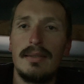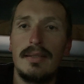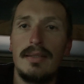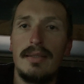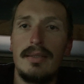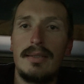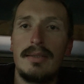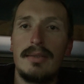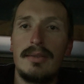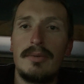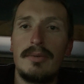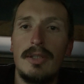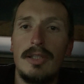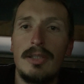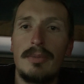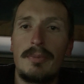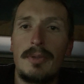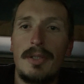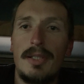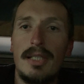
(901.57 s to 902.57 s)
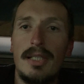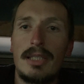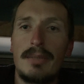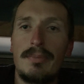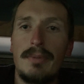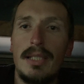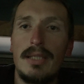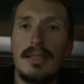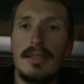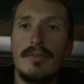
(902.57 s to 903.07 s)
it's pretty
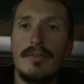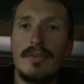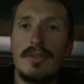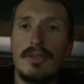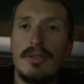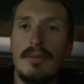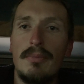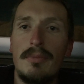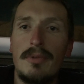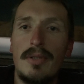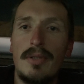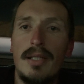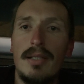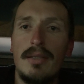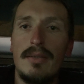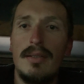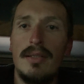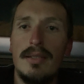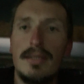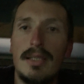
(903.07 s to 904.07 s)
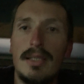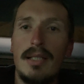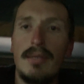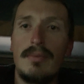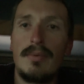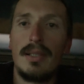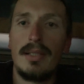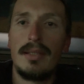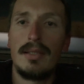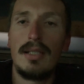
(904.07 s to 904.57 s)
expensive, so I'm trying to
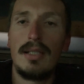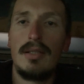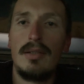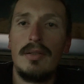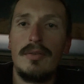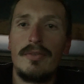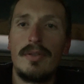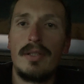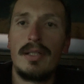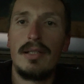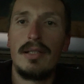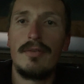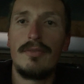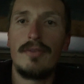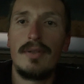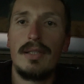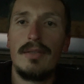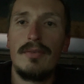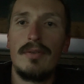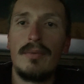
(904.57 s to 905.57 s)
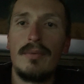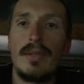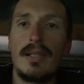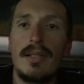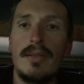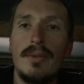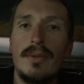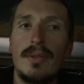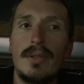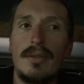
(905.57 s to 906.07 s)
decide right now if I even
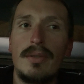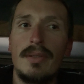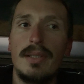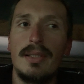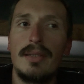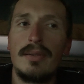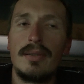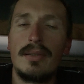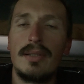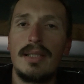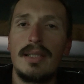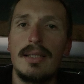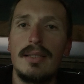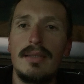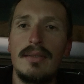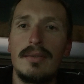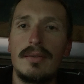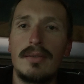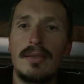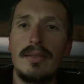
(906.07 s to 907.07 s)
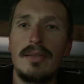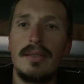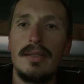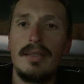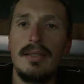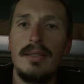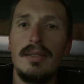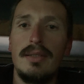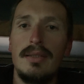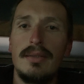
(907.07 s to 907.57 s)
want to order it or not,
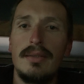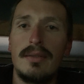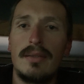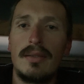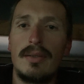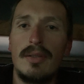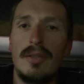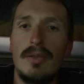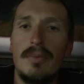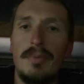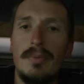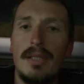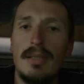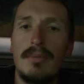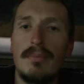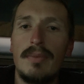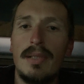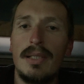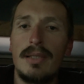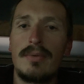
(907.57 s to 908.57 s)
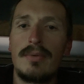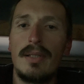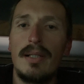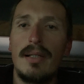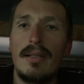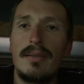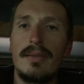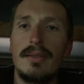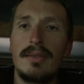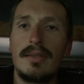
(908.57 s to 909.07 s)
or hope that my
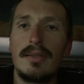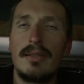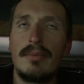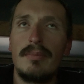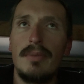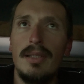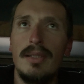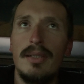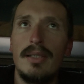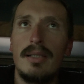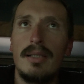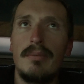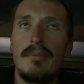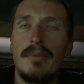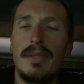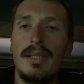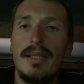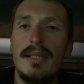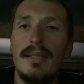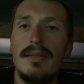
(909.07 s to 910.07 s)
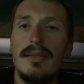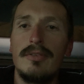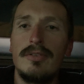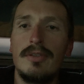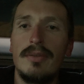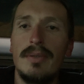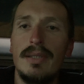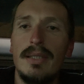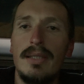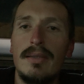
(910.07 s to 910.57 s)
trailer is going to be done by the end of
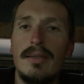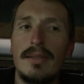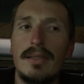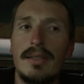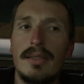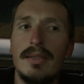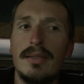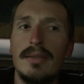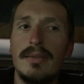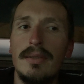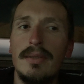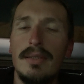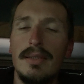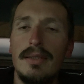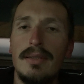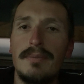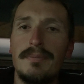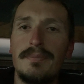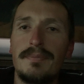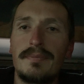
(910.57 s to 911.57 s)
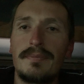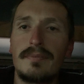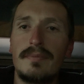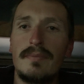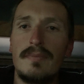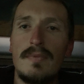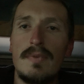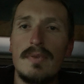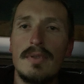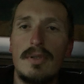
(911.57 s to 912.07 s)
the week or so,
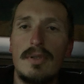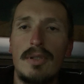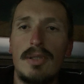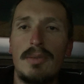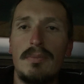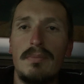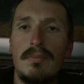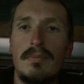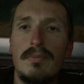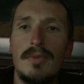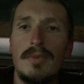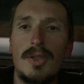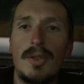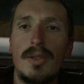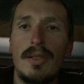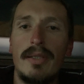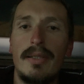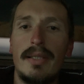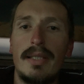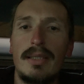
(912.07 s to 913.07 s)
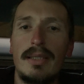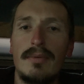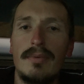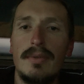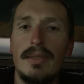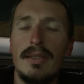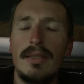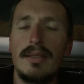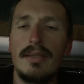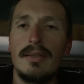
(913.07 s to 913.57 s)
or early next
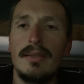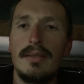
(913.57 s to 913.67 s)
week.